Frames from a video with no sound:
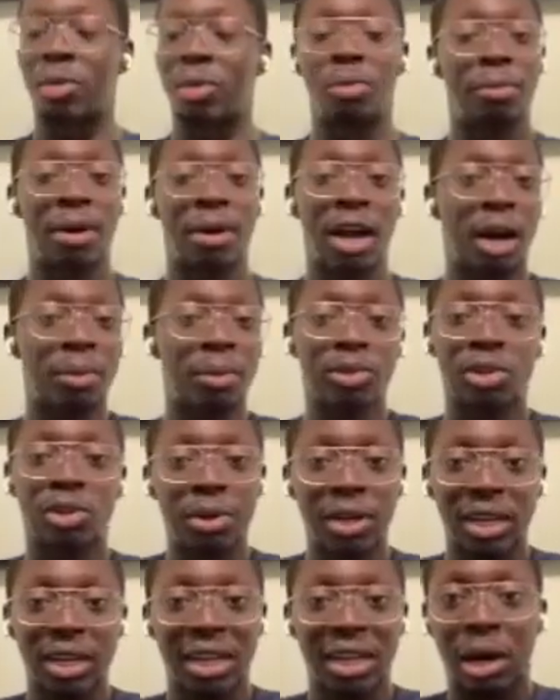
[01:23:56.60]
my arms are
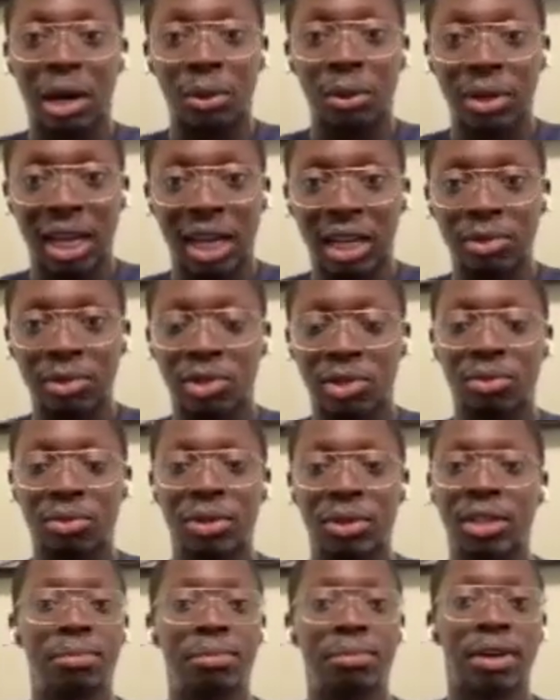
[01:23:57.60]
bigger than I would like them to
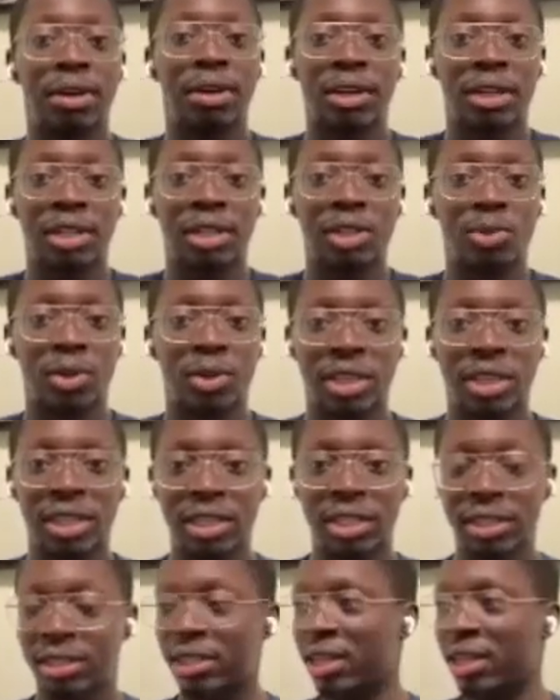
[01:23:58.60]
be, but it is what it
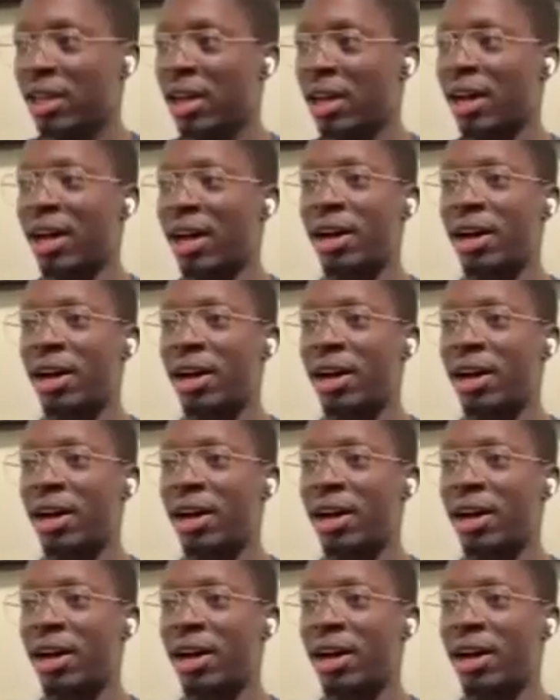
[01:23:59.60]
is.